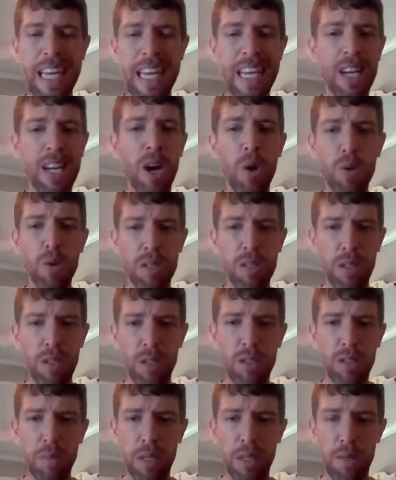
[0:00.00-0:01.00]
knows that
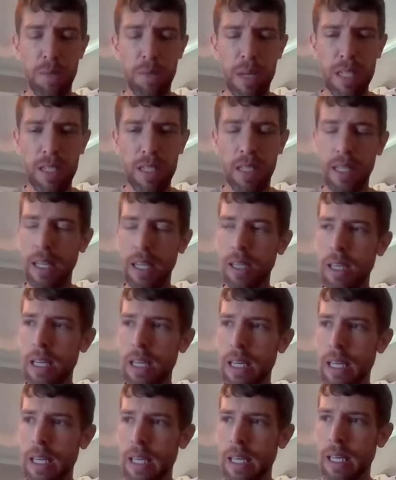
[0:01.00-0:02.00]
there's something missing,
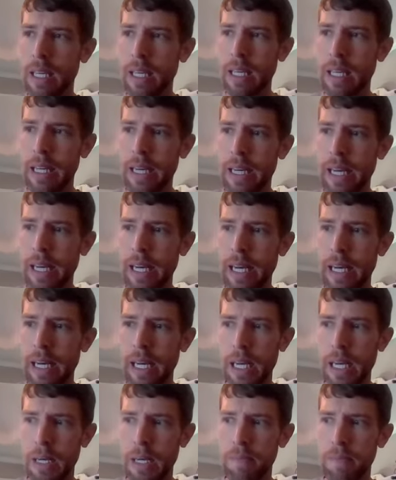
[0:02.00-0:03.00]
and
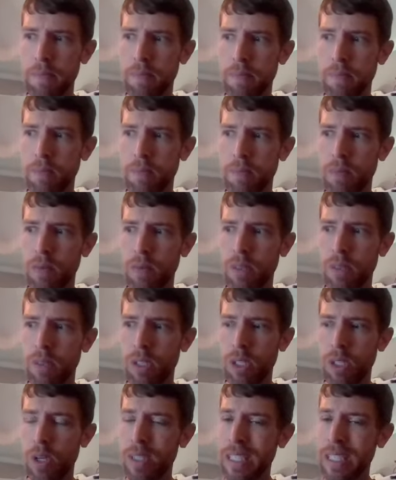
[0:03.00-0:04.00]
um,
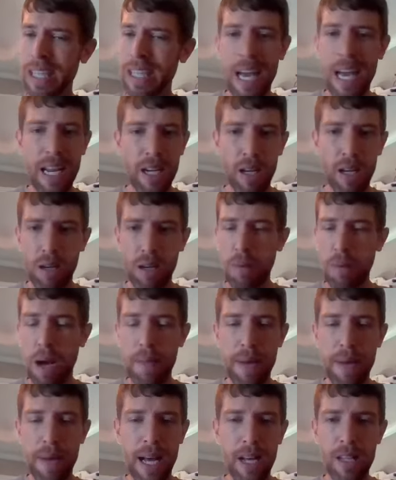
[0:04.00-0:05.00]
so I was like, yeah, you know,
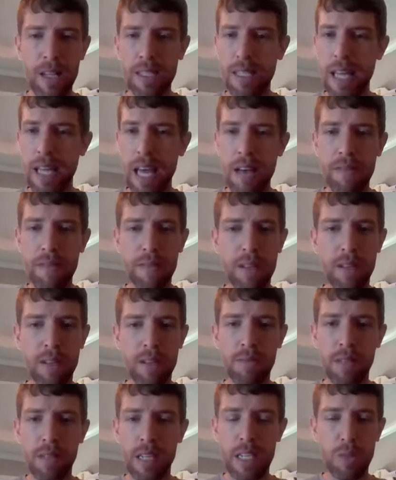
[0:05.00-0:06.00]
Papa Allen's in
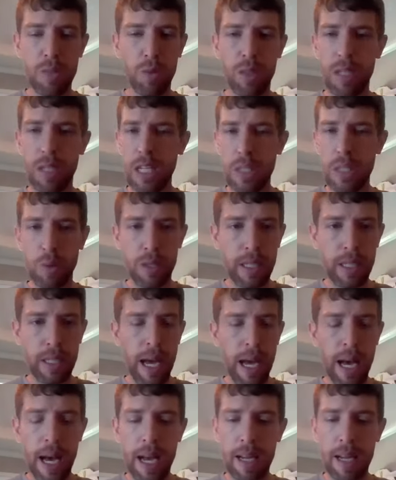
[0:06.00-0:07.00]
heaven, he's with he's with
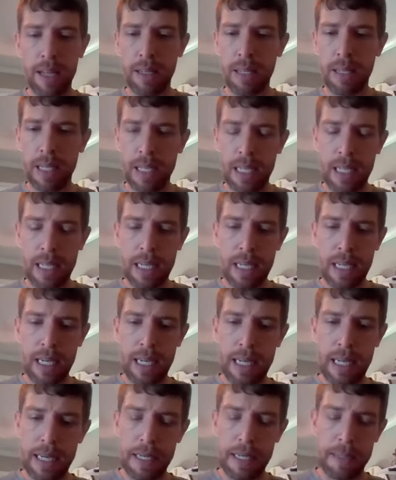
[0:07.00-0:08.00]
God, and
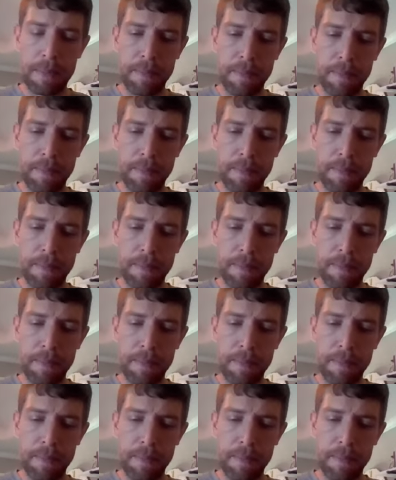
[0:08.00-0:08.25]
um,